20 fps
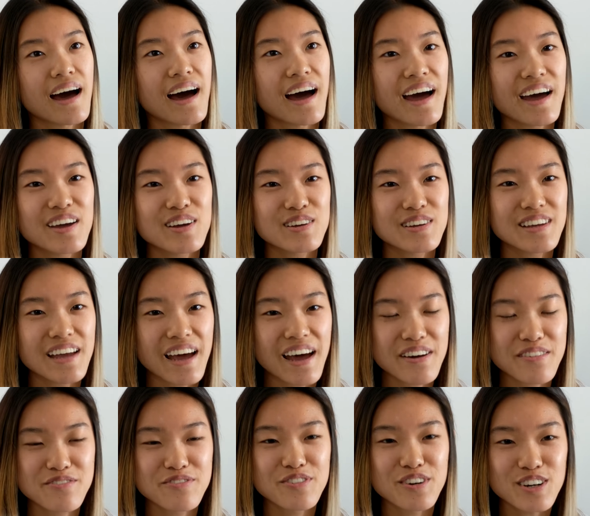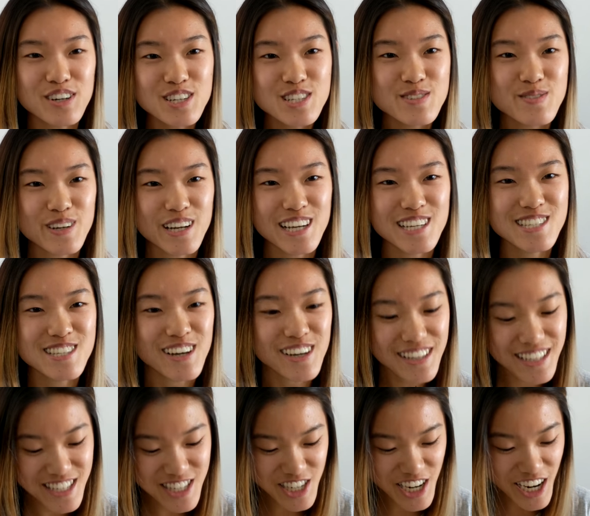I, at first, when I saw
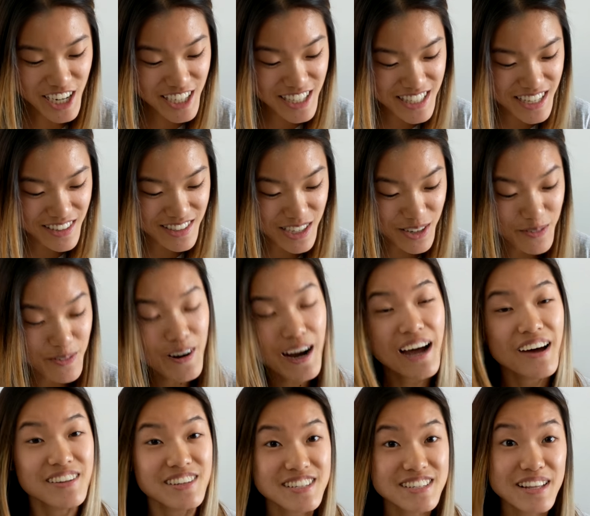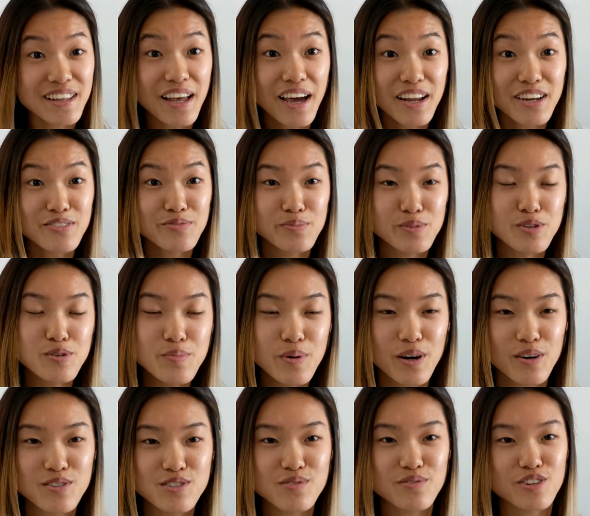these changes, I was like, wow, there's a lot of blue
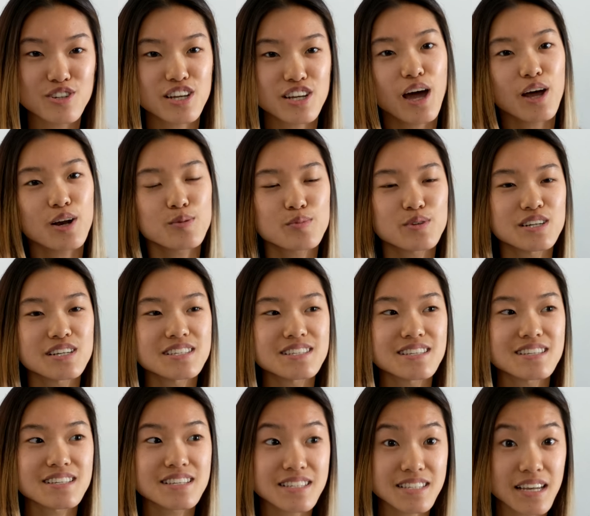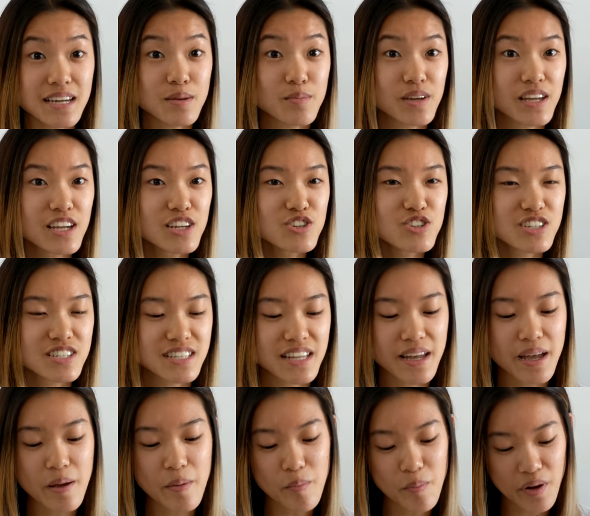posts for Shadow Priest. This is gonna be
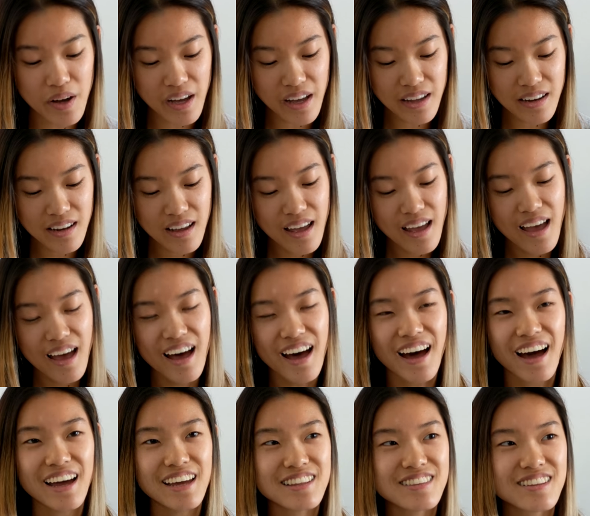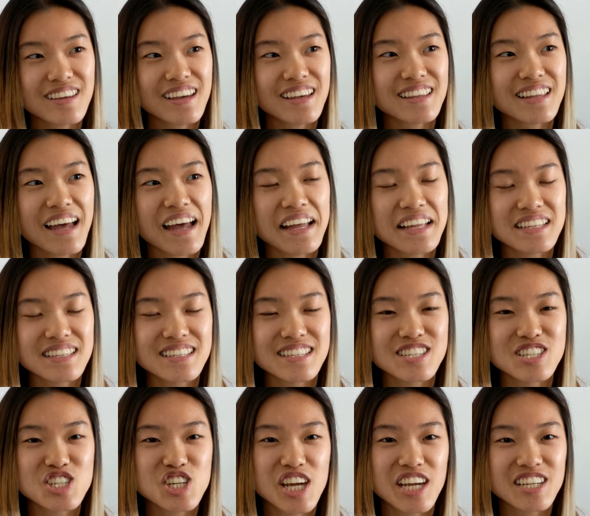interesting, but I think that
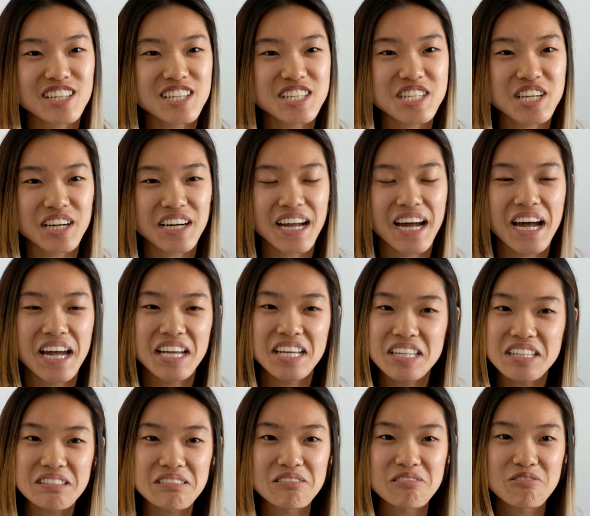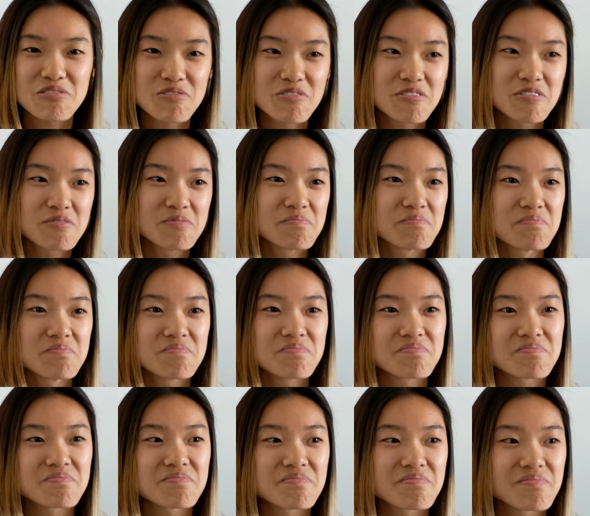these changes are kind of
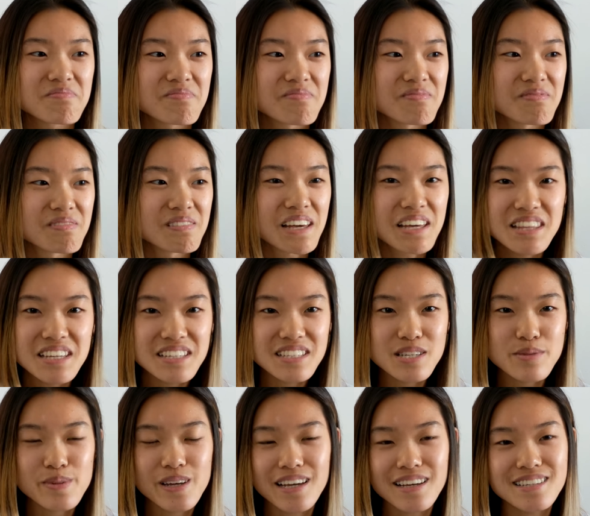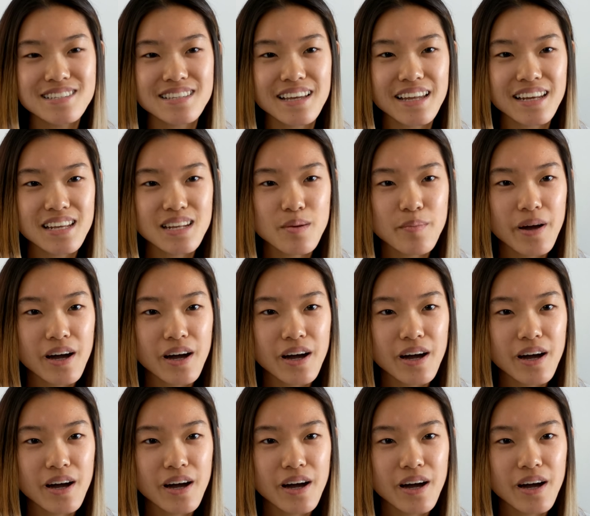nothing to be excited